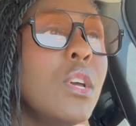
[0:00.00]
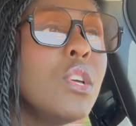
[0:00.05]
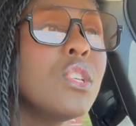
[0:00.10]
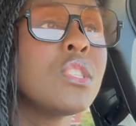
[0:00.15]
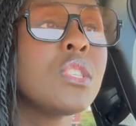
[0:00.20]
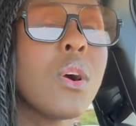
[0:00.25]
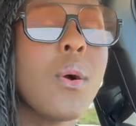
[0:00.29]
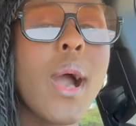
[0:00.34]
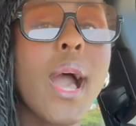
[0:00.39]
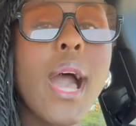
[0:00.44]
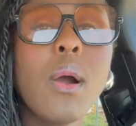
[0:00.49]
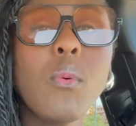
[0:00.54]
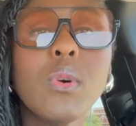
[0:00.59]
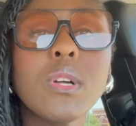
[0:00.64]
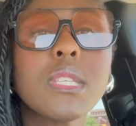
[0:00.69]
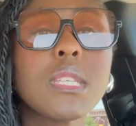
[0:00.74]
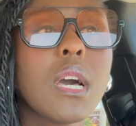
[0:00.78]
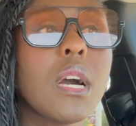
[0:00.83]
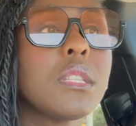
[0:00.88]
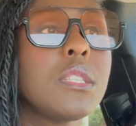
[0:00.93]
So I will
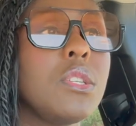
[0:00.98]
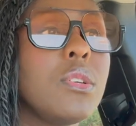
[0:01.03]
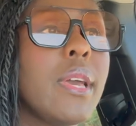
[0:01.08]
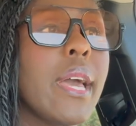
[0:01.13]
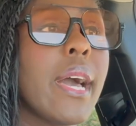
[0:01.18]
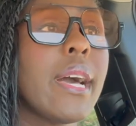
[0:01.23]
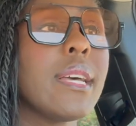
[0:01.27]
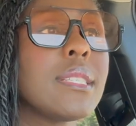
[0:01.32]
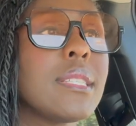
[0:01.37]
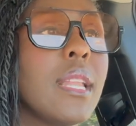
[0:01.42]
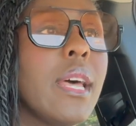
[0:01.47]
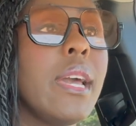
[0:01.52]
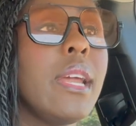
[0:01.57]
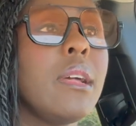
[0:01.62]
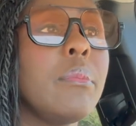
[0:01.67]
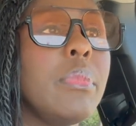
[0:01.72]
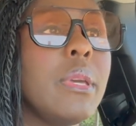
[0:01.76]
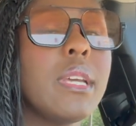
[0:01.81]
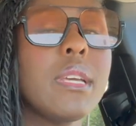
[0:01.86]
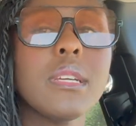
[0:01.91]
talk to you guys later,
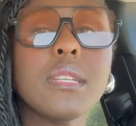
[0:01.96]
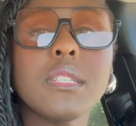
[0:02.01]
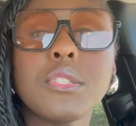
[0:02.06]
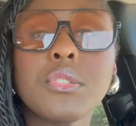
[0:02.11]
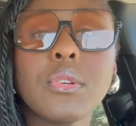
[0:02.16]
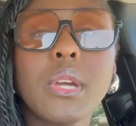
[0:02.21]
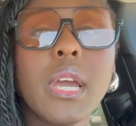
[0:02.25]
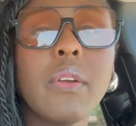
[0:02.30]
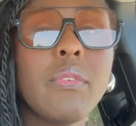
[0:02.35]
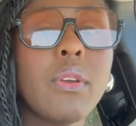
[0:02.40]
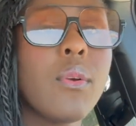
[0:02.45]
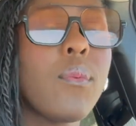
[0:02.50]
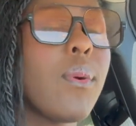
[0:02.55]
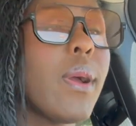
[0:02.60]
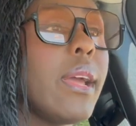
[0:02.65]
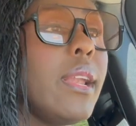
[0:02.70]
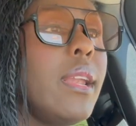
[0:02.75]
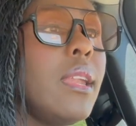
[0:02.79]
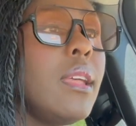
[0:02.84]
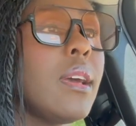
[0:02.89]
because traffic
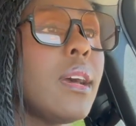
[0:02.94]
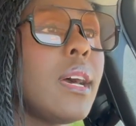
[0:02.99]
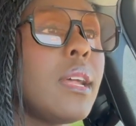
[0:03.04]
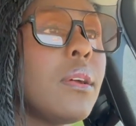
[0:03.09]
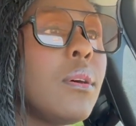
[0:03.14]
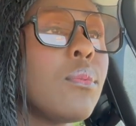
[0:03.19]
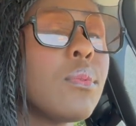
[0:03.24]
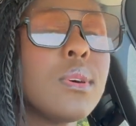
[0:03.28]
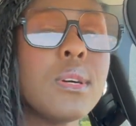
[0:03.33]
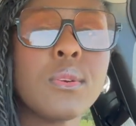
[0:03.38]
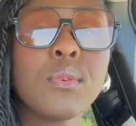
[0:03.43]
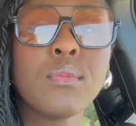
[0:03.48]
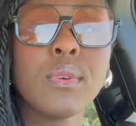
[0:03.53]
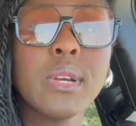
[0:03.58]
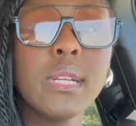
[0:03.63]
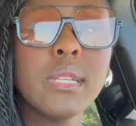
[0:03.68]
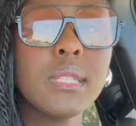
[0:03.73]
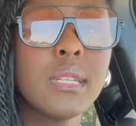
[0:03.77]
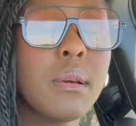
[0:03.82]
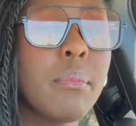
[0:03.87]
right now, I don't want to run
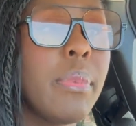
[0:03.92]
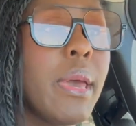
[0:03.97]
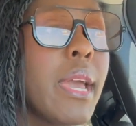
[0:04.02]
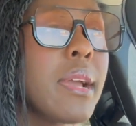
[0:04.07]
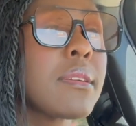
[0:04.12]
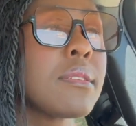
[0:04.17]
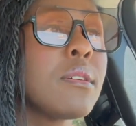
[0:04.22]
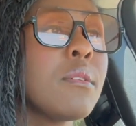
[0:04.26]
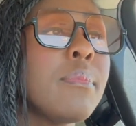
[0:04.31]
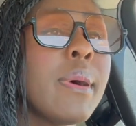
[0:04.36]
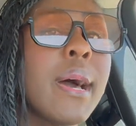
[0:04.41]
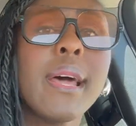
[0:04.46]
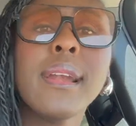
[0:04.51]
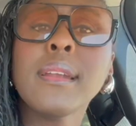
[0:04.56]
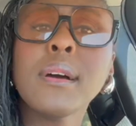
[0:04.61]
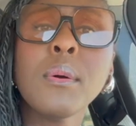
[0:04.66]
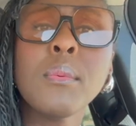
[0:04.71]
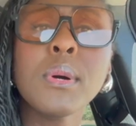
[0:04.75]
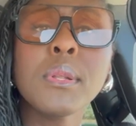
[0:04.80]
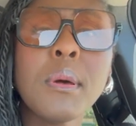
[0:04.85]
into the back of nobody, and I
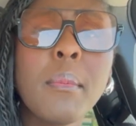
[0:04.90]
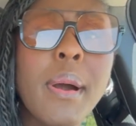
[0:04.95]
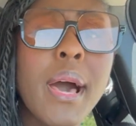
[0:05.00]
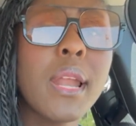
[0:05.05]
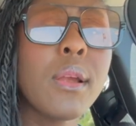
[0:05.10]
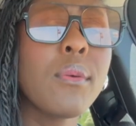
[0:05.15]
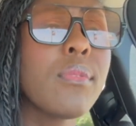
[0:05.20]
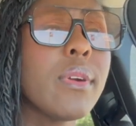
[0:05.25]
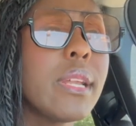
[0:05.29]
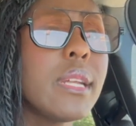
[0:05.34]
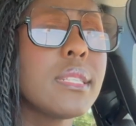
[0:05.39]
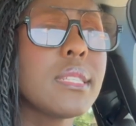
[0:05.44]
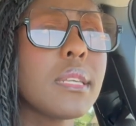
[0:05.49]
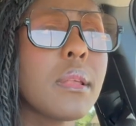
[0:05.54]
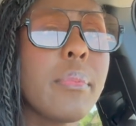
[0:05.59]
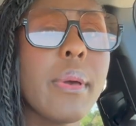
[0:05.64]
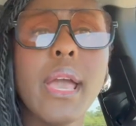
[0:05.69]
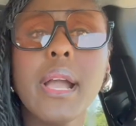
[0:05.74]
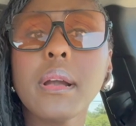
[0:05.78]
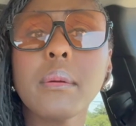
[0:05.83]
don't want nobody to run into the
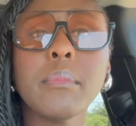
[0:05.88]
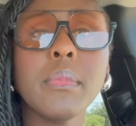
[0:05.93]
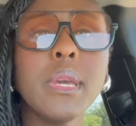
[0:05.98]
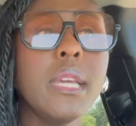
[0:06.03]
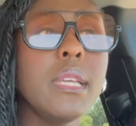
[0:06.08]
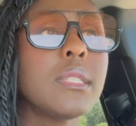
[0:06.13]
back of me.